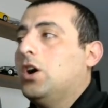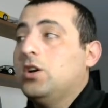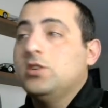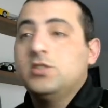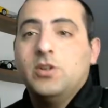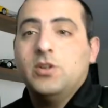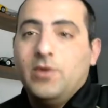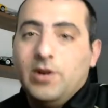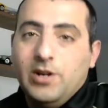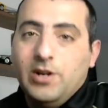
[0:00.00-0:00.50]

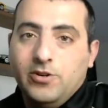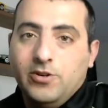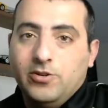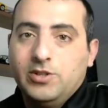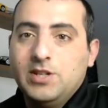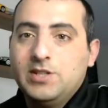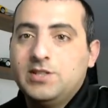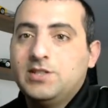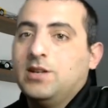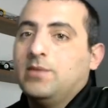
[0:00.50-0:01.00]
I noticed
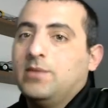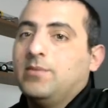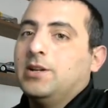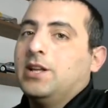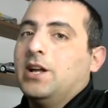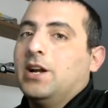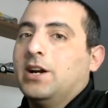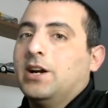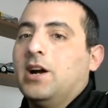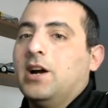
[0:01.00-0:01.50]
some other
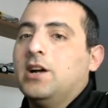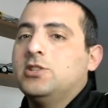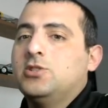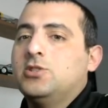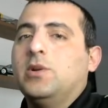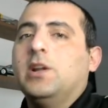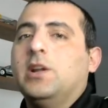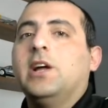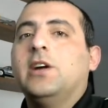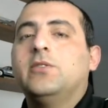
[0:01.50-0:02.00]
cards when
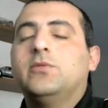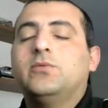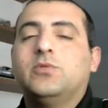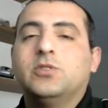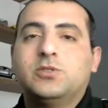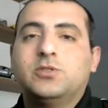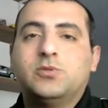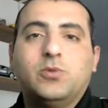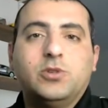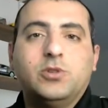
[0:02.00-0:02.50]
I was
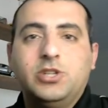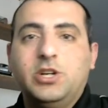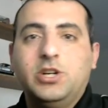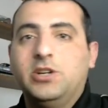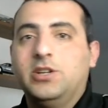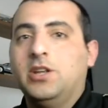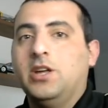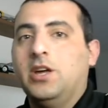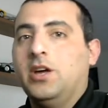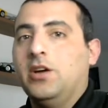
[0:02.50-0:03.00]
watching
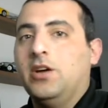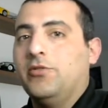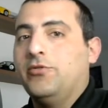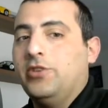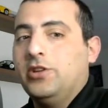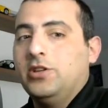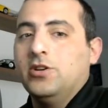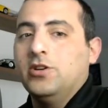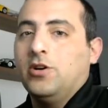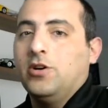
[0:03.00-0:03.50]
the
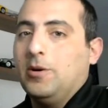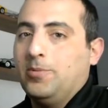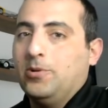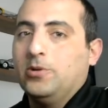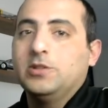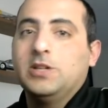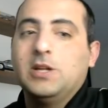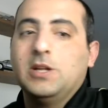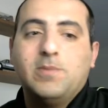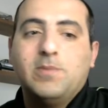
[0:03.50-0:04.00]
video
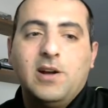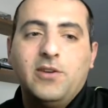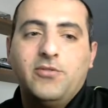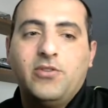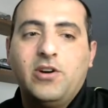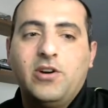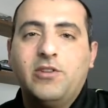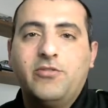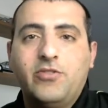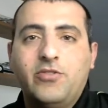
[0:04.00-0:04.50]
uploaded by
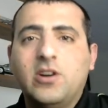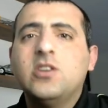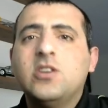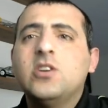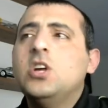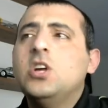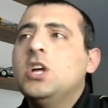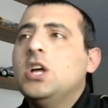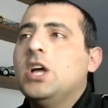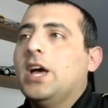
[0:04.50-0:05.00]
Farfa.
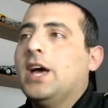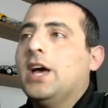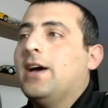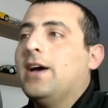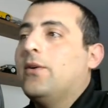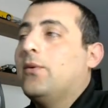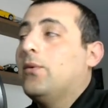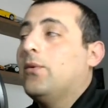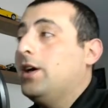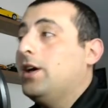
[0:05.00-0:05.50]

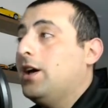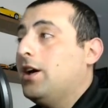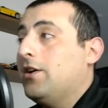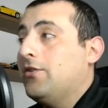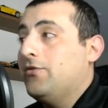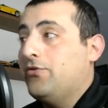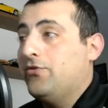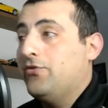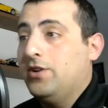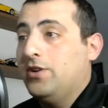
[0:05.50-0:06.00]
We have
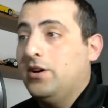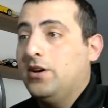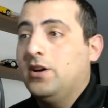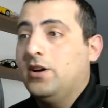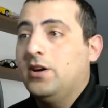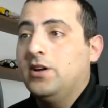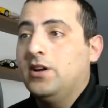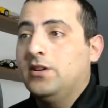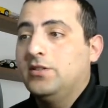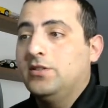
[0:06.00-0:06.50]

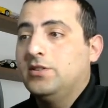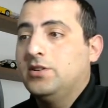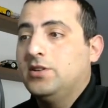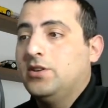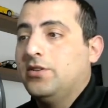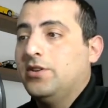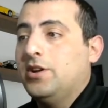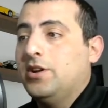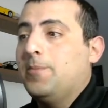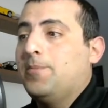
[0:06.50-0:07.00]

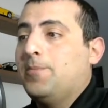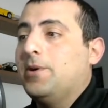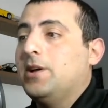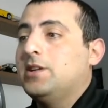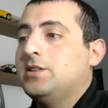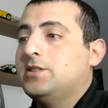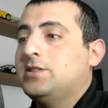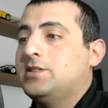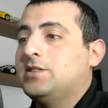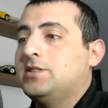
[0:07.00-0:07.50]
reprints
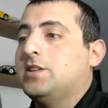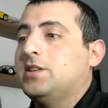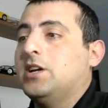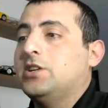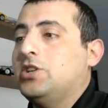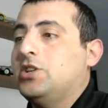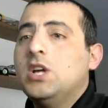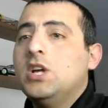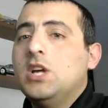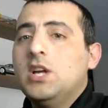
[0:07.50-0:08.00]
such
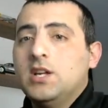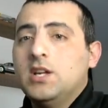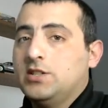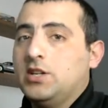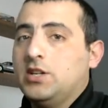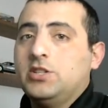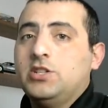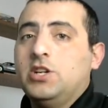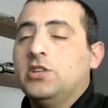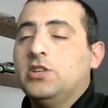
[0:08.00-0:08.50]
as
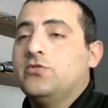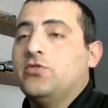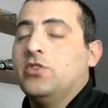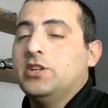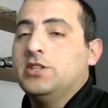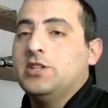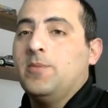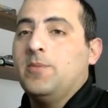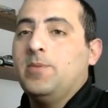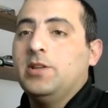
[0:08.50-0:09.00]
for
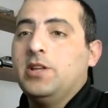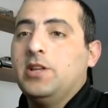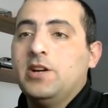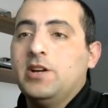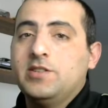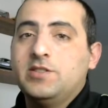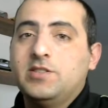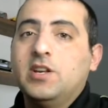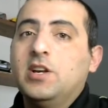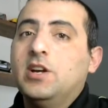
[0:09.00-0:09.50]
example there is
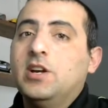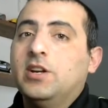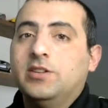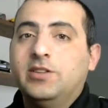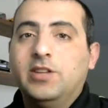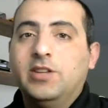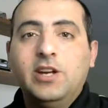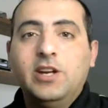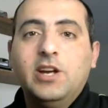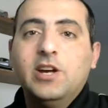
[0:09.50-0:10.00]

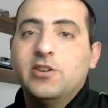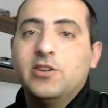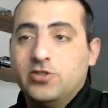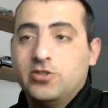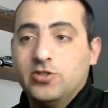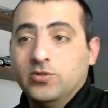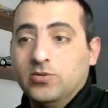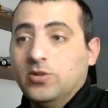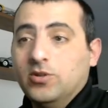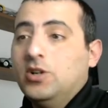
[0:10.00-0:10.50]
Dingirsu,
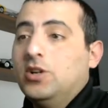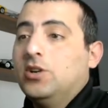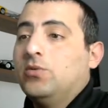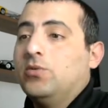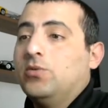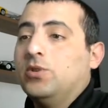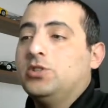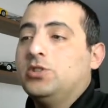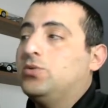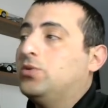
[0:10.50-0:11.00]

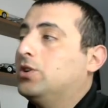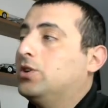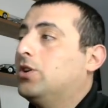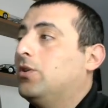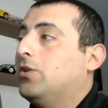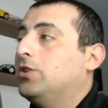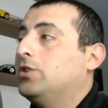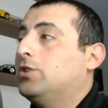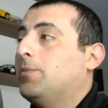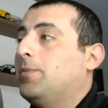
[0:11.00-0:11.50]
which we're going
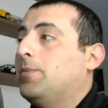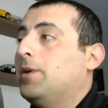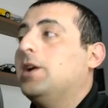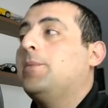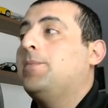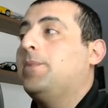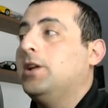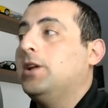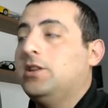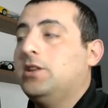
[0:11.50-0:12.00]
to be
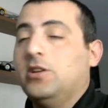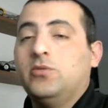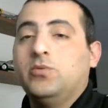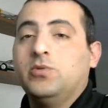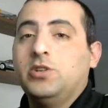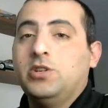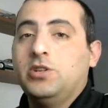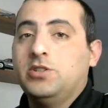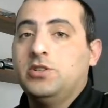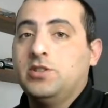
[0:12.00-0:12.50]
reprinted, which
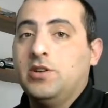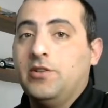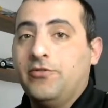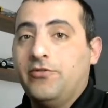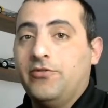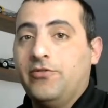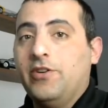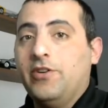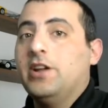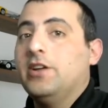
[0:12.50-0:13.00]
is a
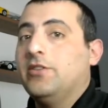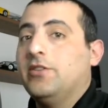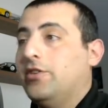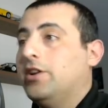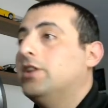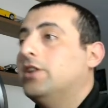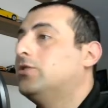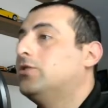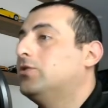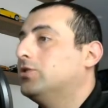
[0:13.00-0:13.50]
very
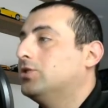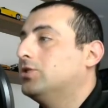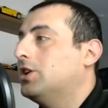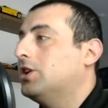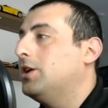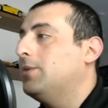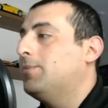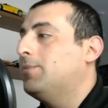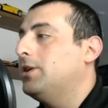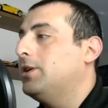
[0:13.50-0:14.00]
good
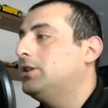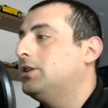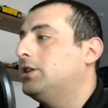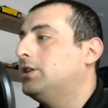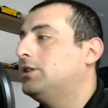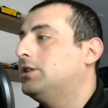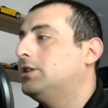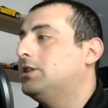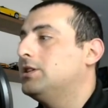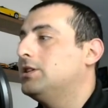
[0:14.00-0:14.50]
reprint in
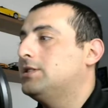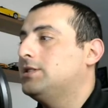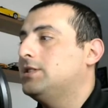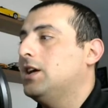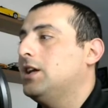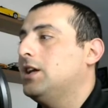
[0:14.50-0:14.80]
this set.